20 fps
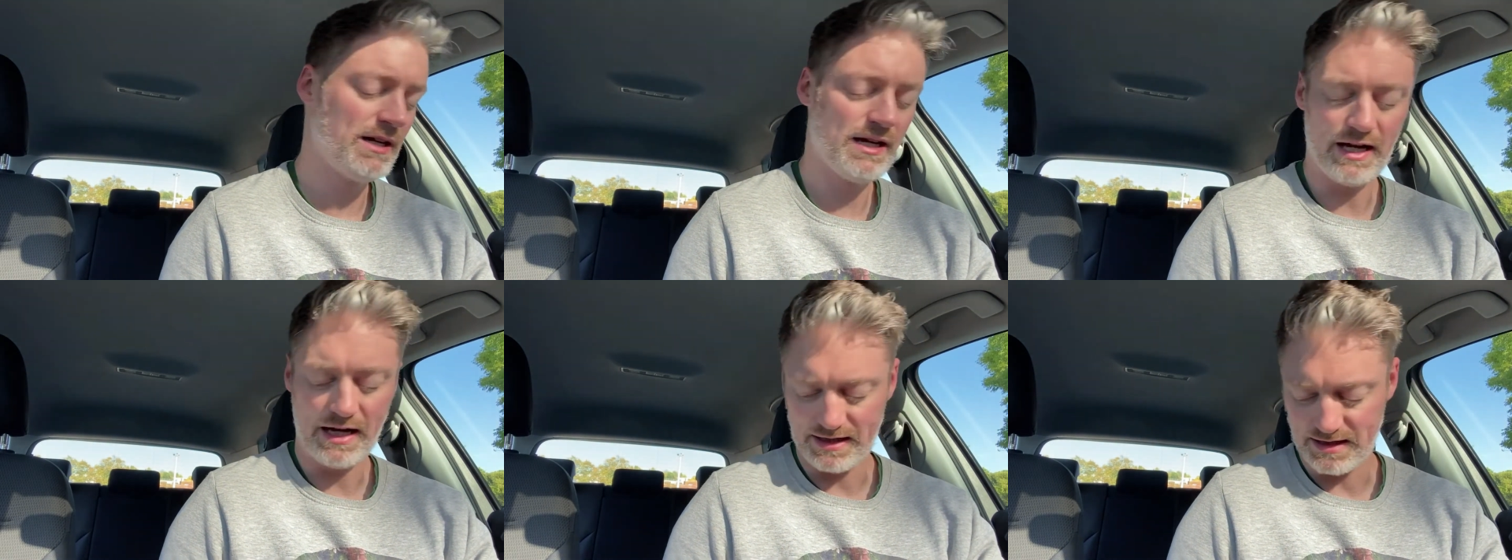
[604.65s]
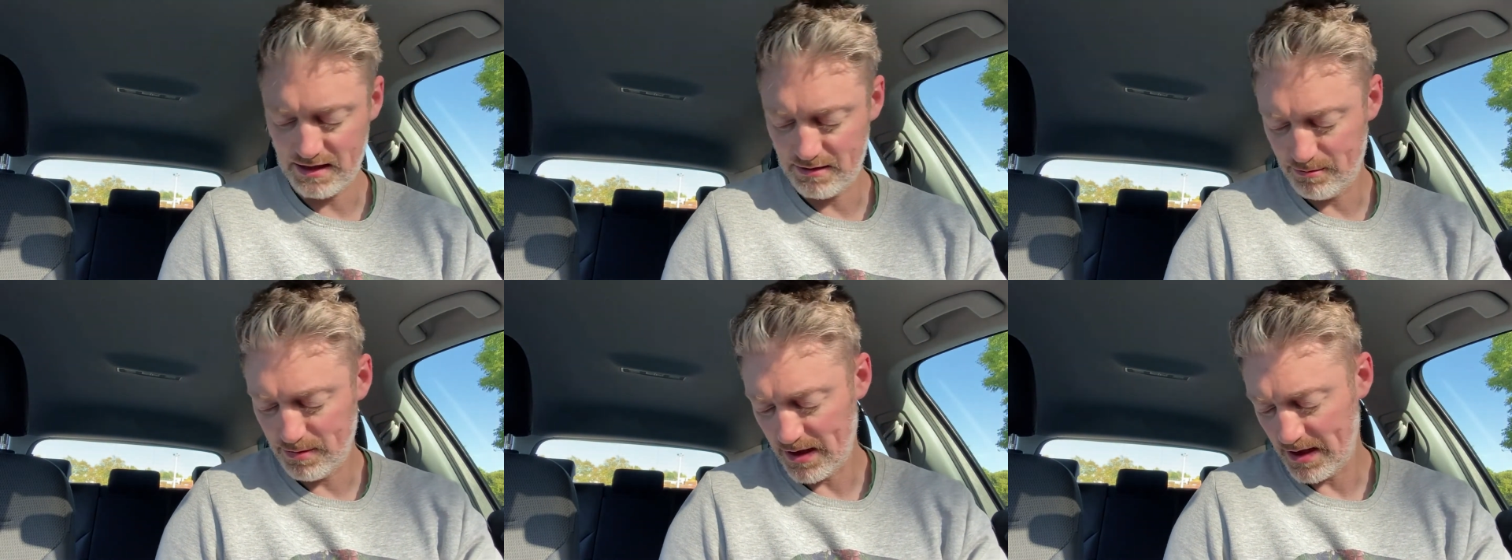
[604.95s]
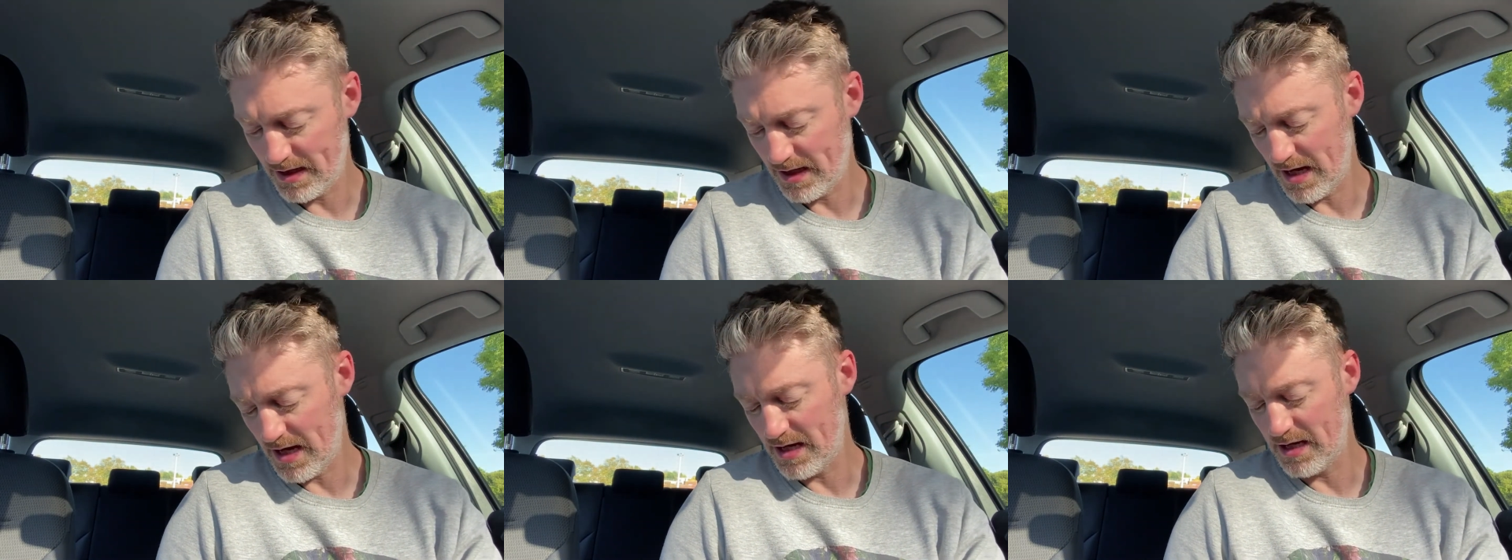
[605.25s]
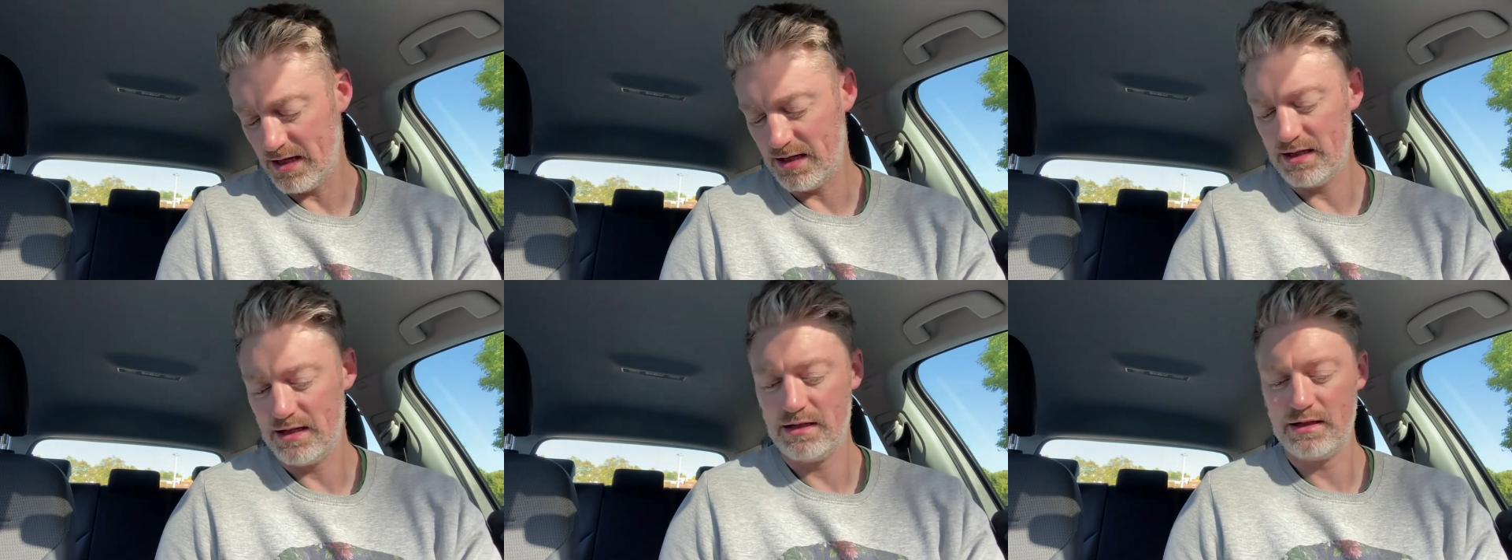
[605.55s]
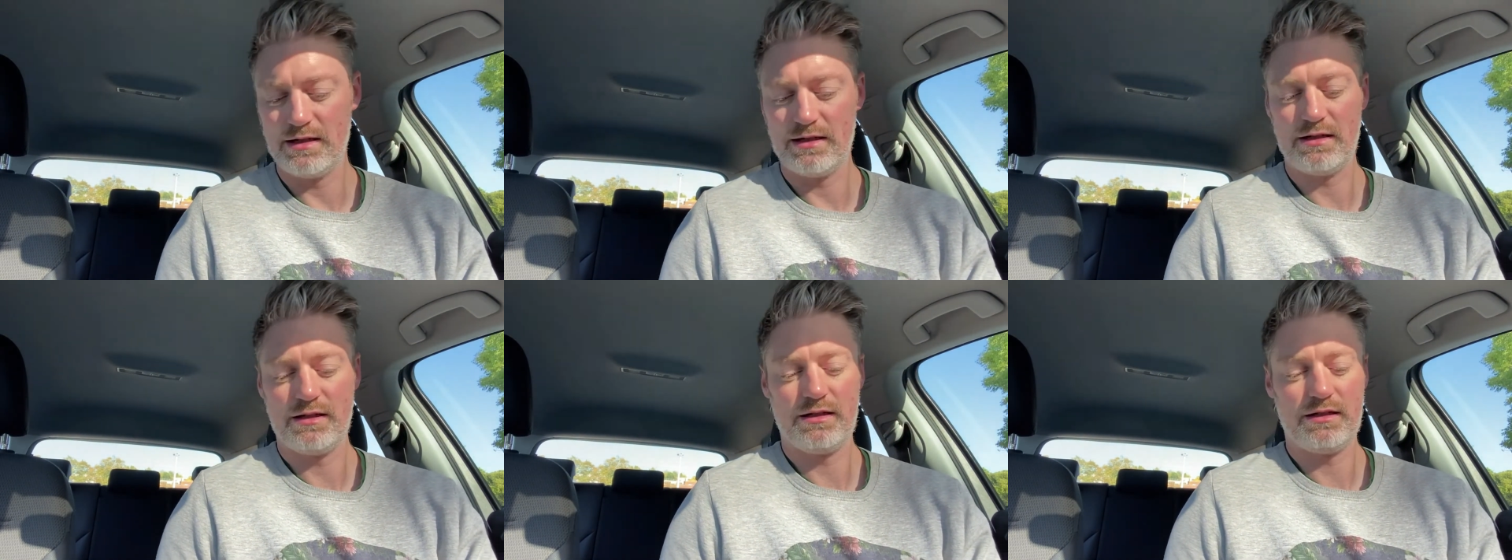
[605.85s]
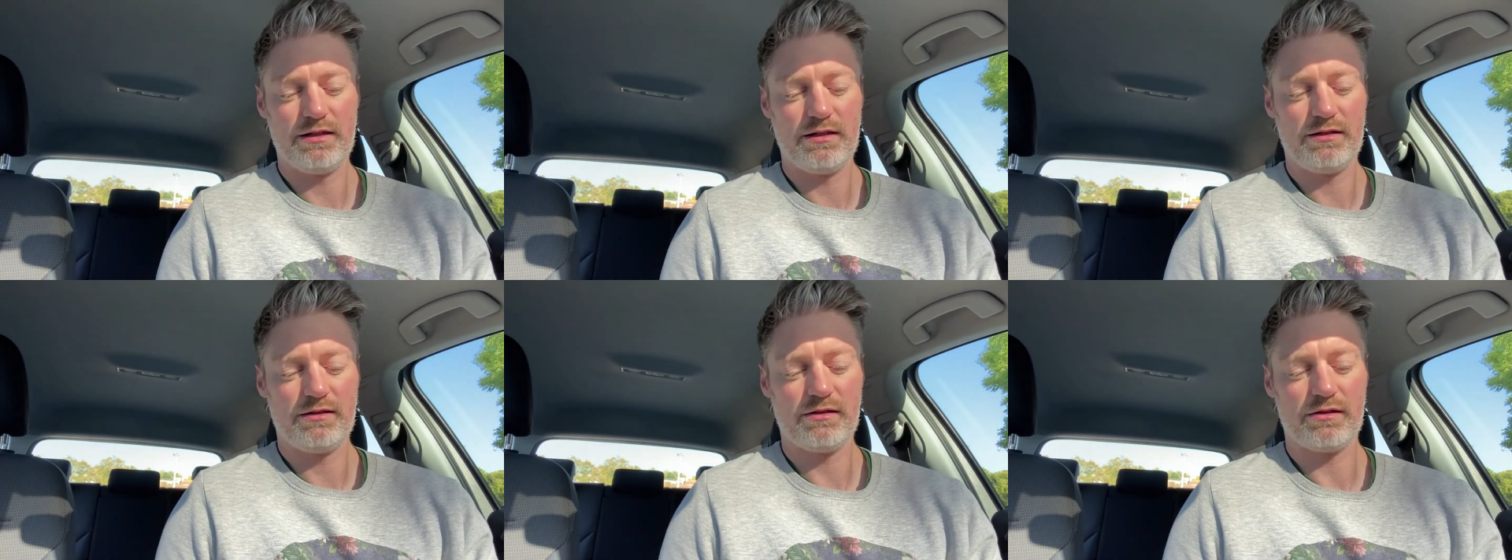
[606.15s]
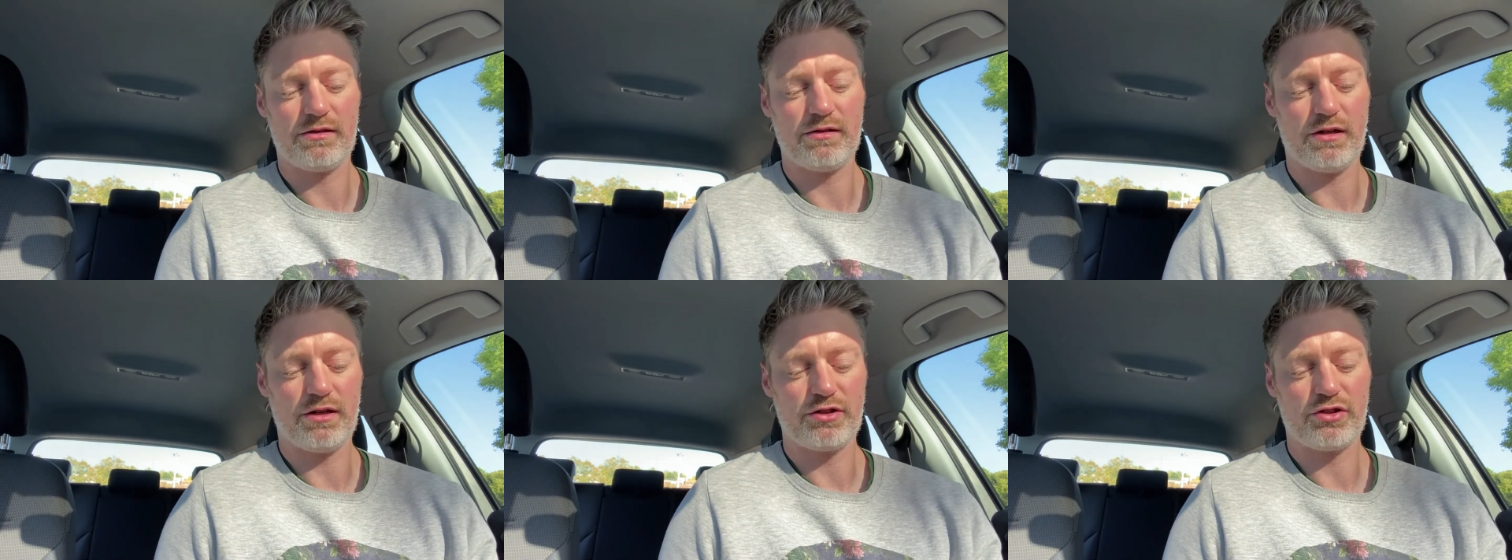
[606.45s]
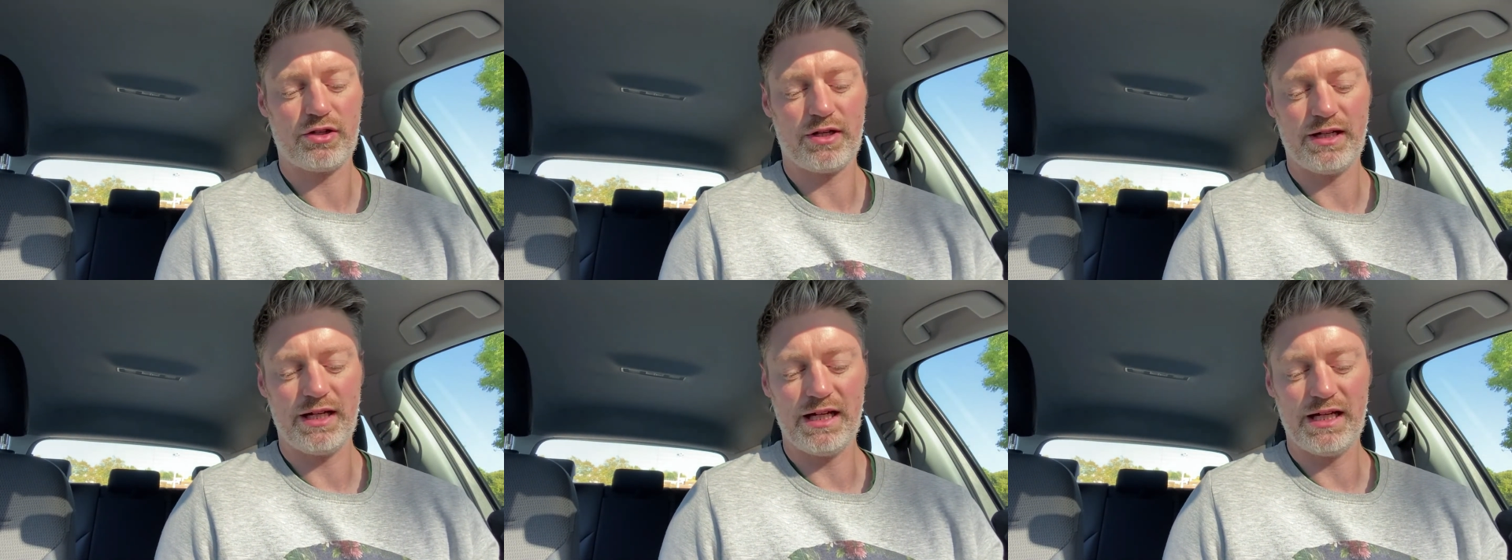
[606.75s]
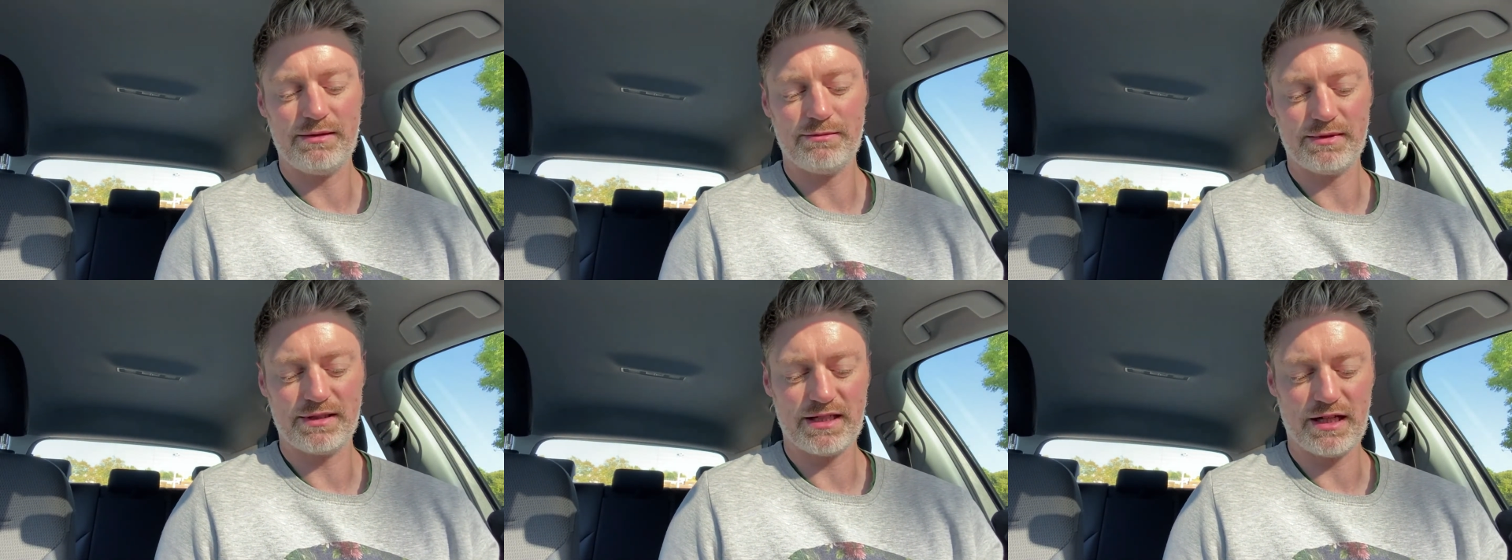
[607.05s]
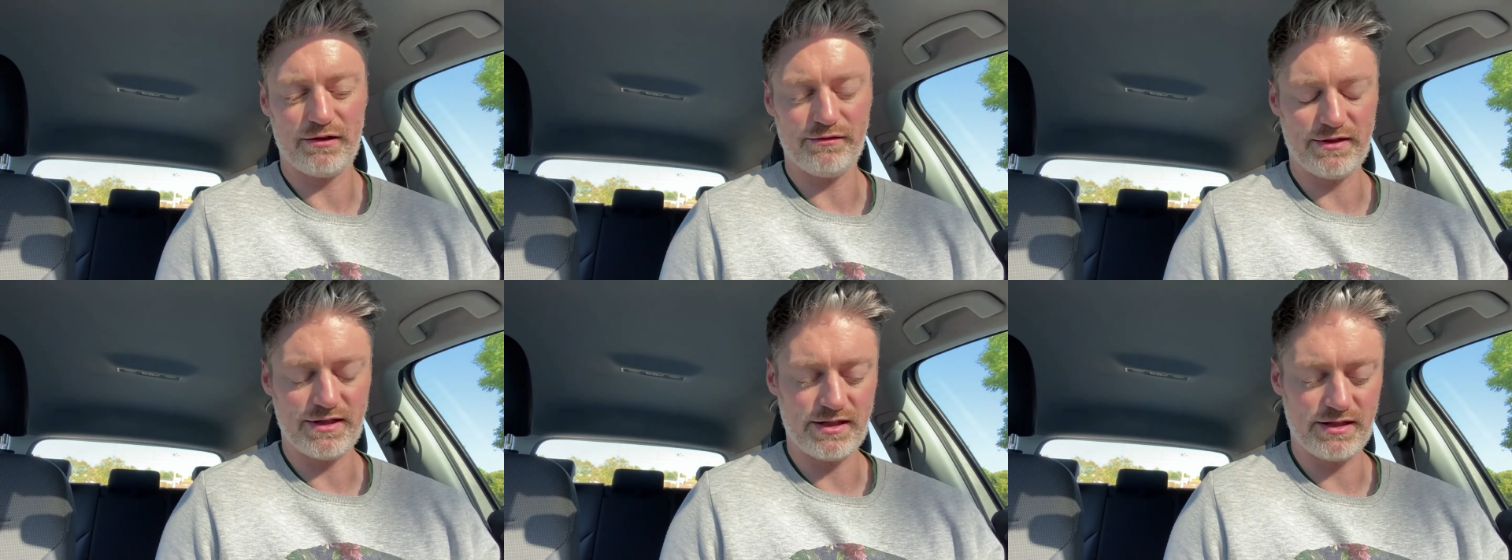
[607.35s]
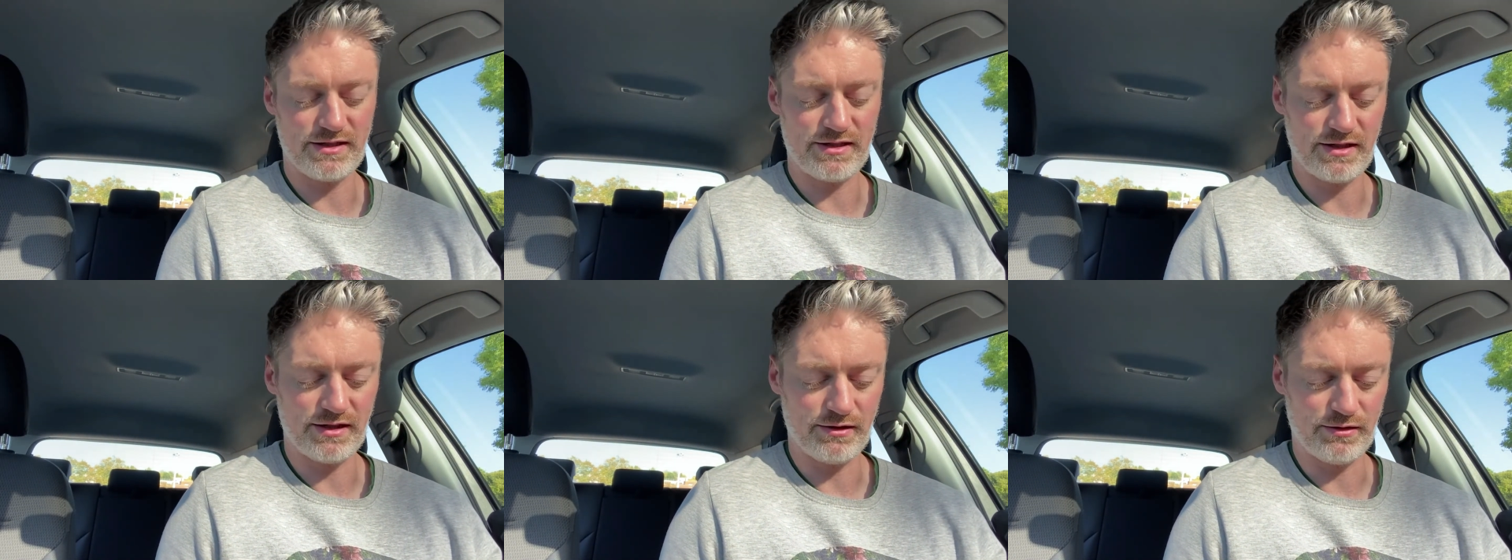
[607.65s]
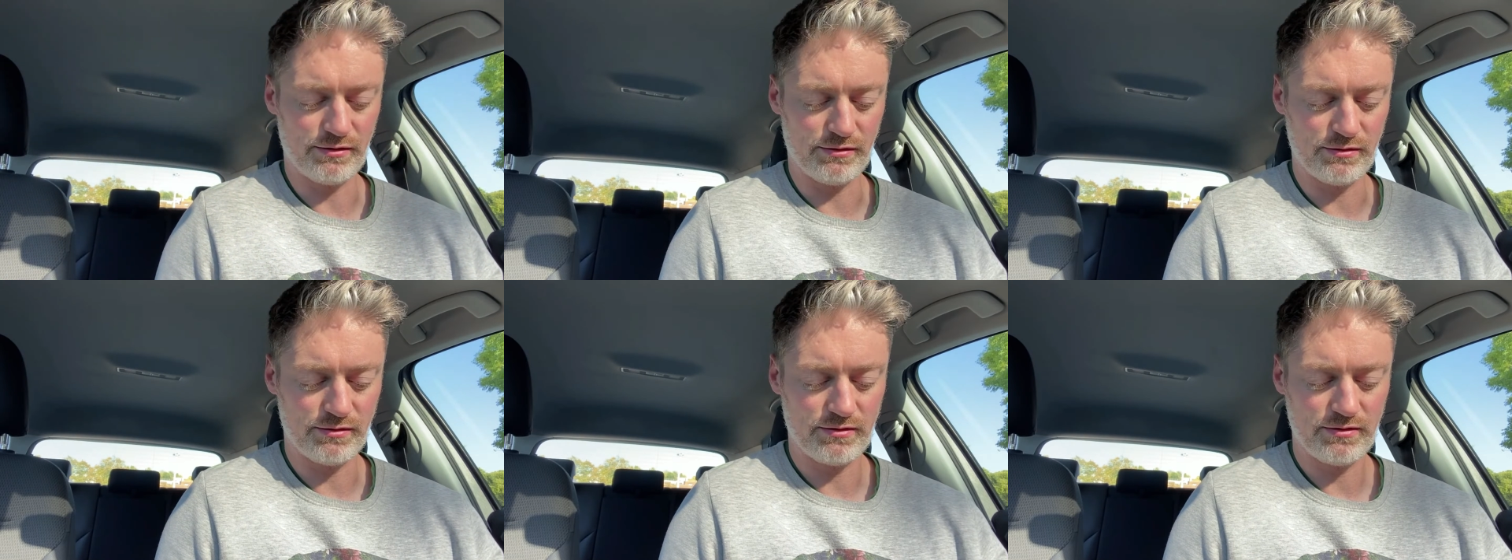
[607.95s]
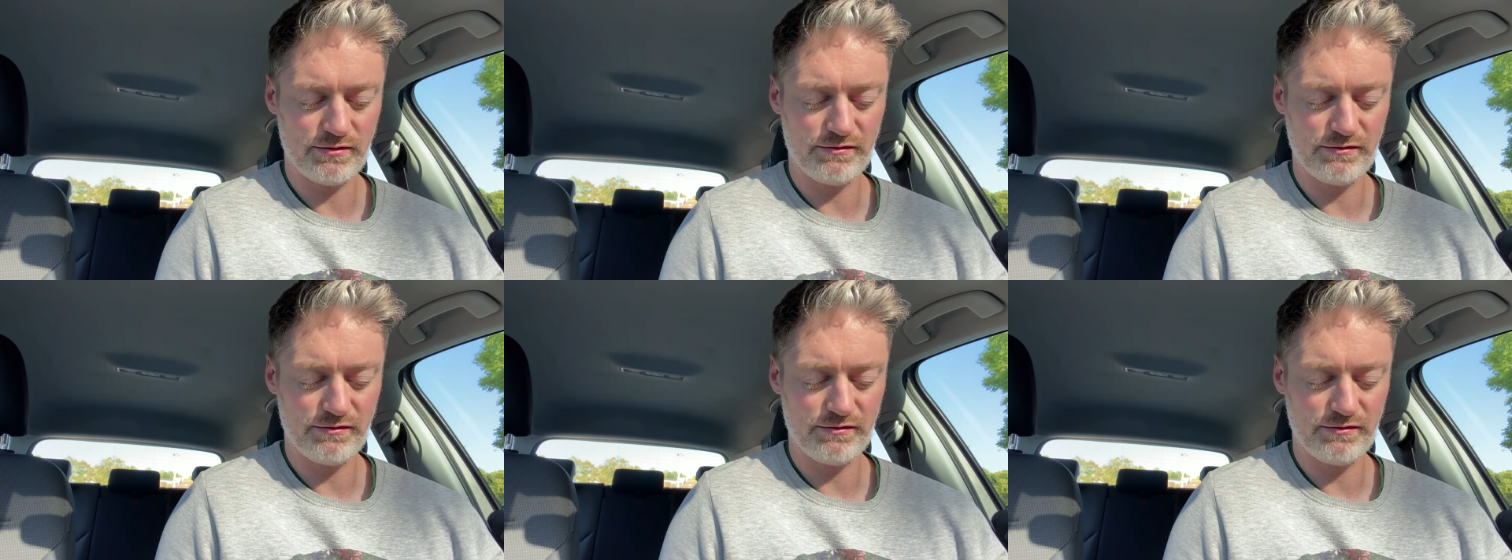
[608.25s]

I did buy so I thought I'd try and ease myself into